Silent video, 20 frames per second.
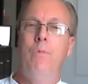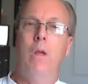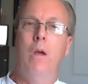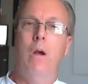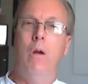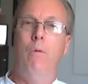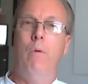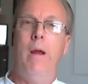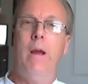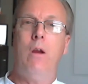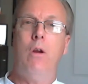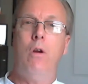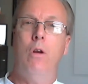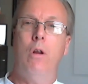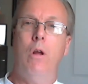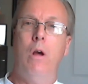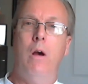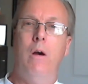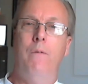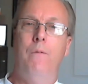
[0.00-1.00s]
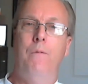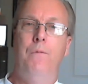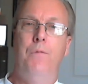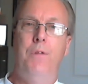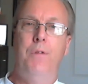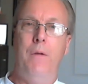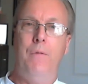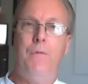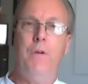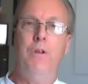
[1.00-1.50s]
a record of
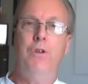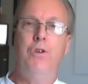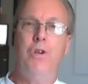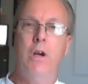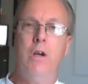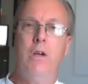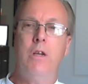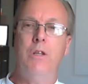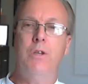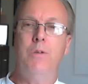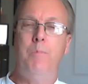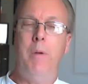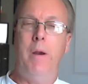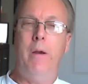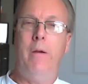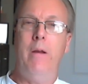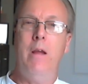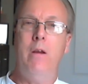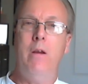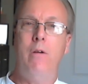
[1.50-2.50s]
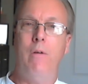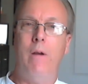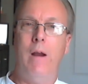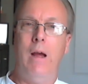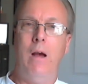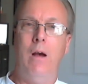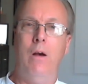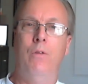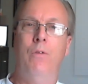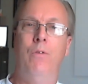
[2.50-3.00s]
different Junkins burying
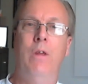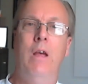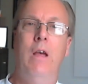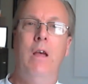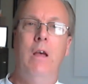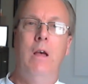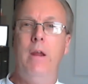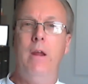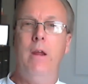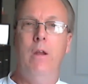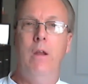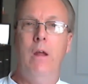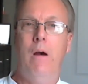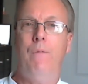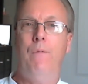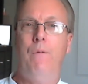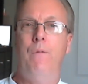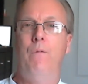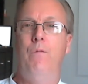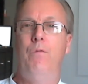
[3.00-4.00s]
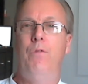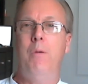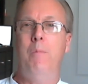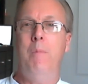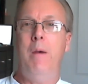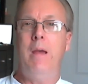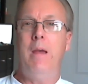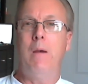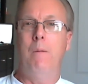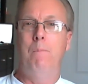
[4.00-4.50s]
grounds, enough to
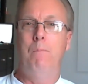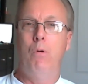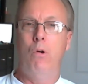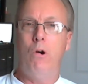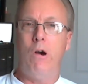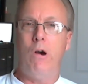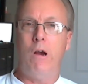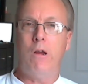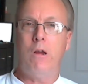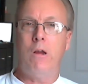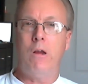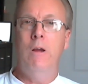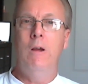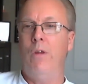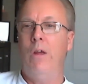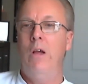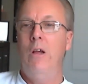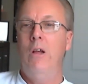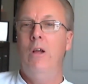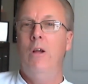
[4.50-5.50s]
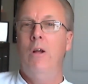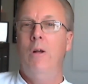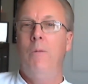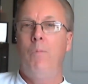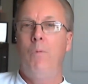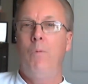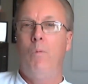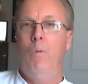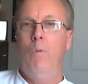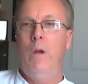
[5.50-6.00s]
make a book.
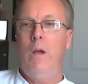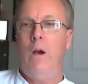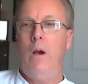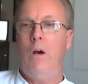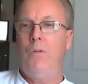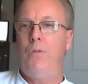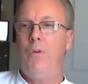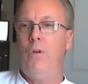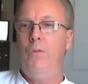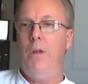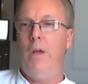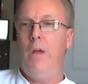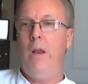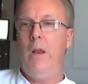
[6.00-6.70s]
We also did